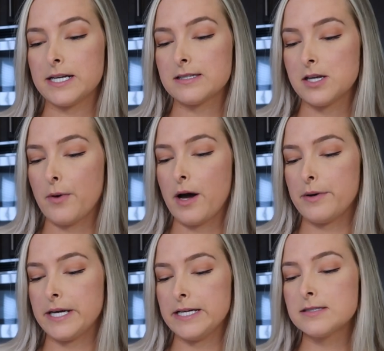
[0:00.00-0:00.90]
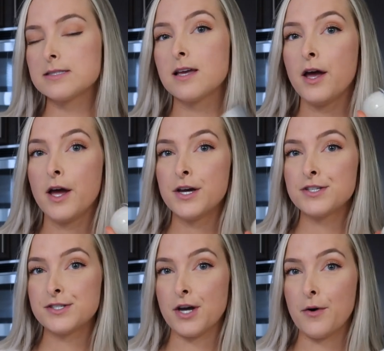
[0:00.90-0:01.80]
us know how it is.
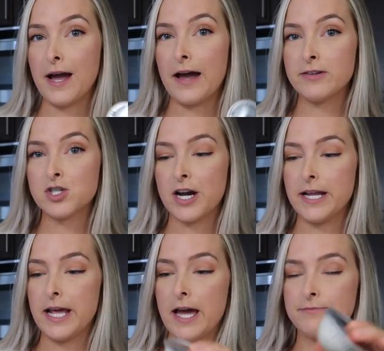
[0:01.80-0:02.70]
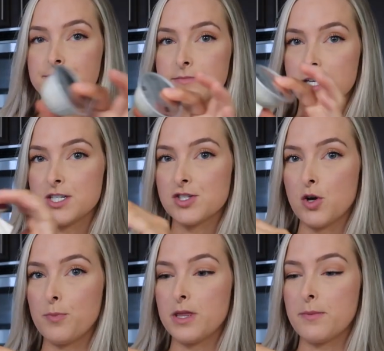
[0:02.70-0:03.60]
So I haven't tried it yet. I just
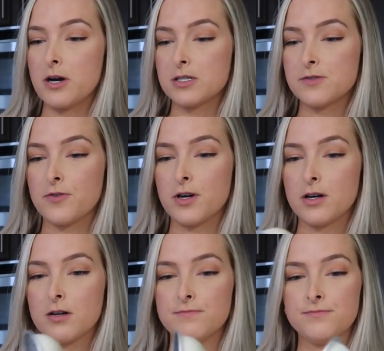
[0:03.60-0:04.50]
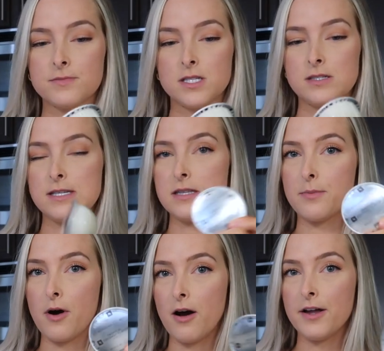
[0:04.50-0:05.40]
opened the box for to see the
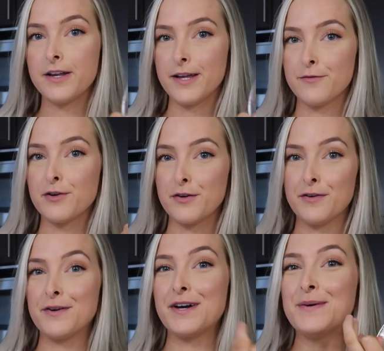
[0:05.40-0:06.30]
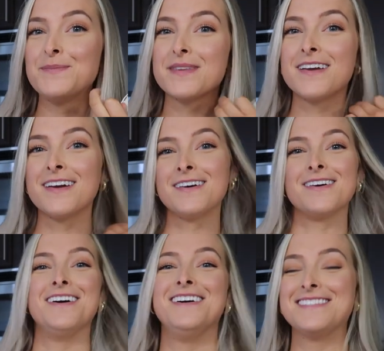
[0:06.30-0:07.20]
pod and for a photo.
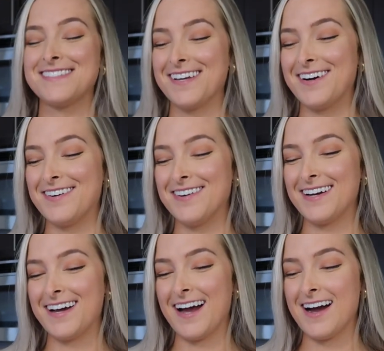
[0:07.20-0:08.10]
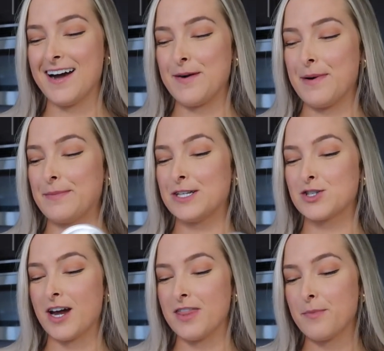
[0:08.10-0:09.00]
So um, I'm gonna
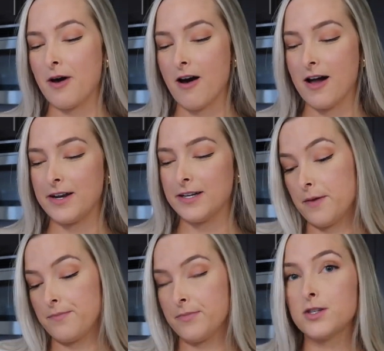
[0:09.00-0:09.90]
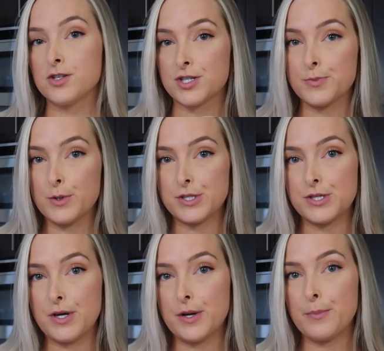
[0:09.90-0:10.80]
try the pod. You're supposed
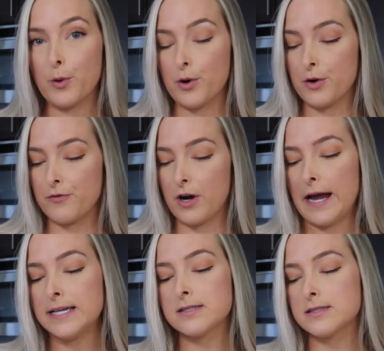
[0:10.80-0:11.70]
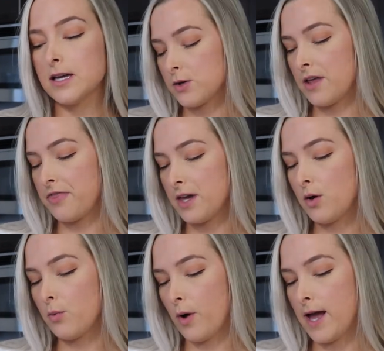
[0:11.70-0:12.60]
to pour it over ice. So I think
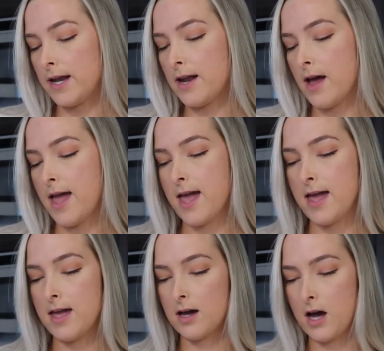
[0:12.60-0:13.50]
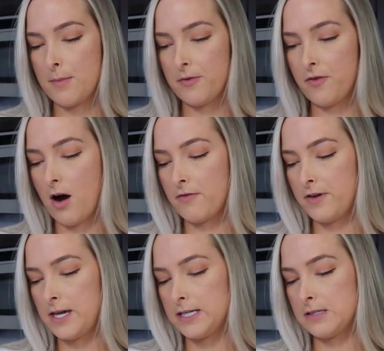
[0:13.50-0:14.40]
when a cup of
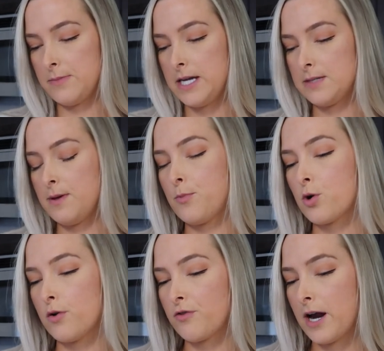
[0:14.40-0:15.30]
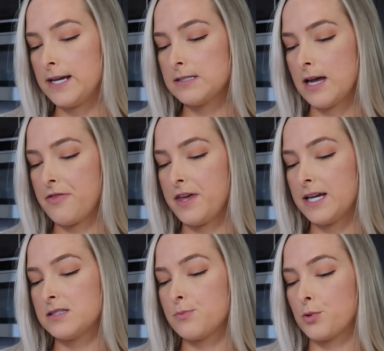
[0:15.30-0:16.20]
coffee is made to be poured over ice, I think
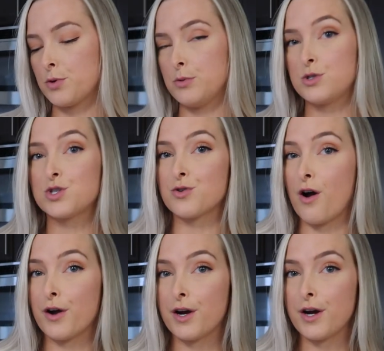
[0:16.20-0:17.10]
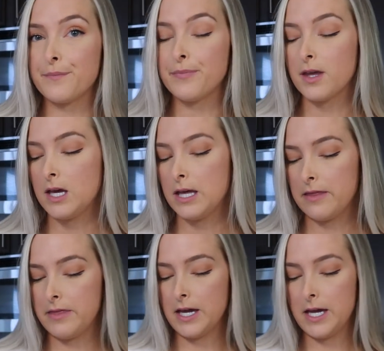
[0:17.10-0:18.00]
it's brewed stronger
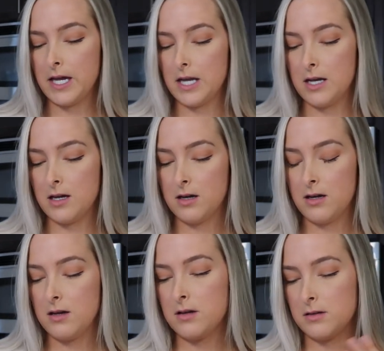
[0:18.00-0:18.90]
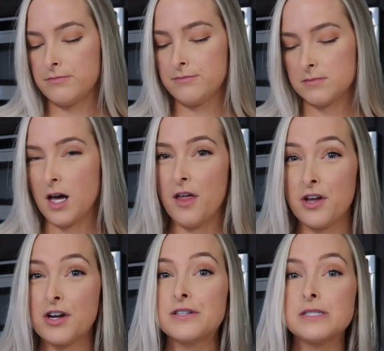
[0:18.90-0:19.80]
than
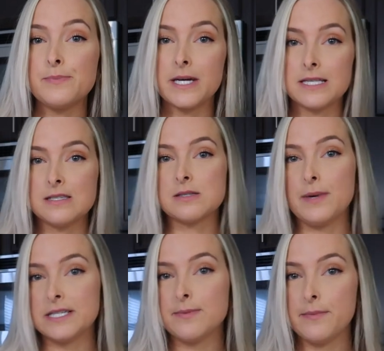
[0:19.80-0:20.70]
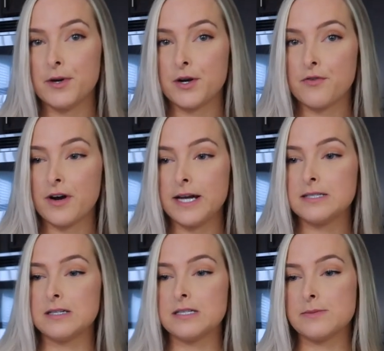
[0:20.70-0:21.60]
others because it's meant to be put over
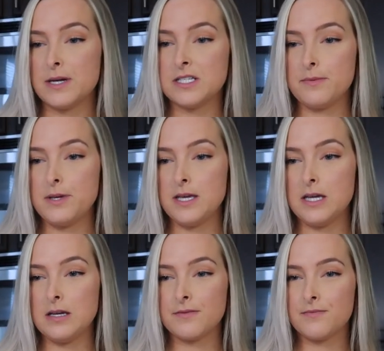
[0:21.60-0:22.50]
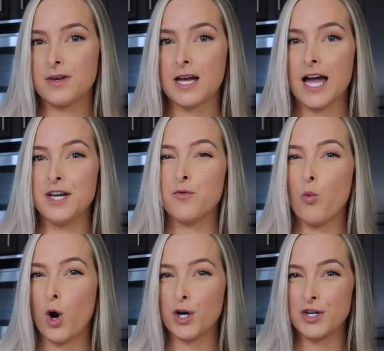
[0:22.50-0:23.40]
ice and it's meant to be kind of
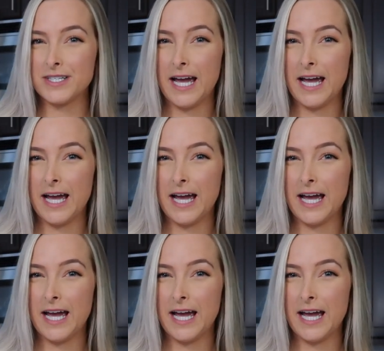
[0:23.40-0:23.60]
watered